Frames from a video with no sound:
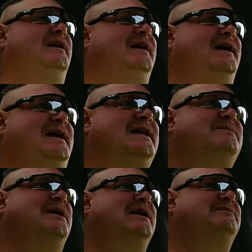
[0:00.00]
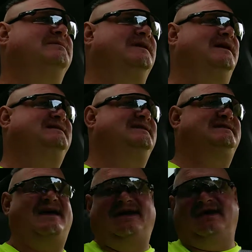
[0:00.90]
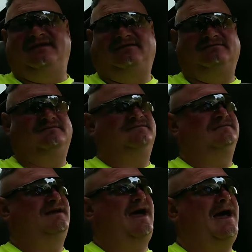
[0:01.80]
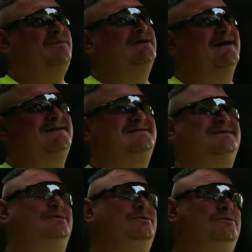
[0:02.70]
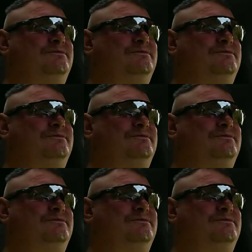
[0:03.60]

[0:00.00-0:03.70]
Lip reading: And I hit him up, and I says, hey, I would like to,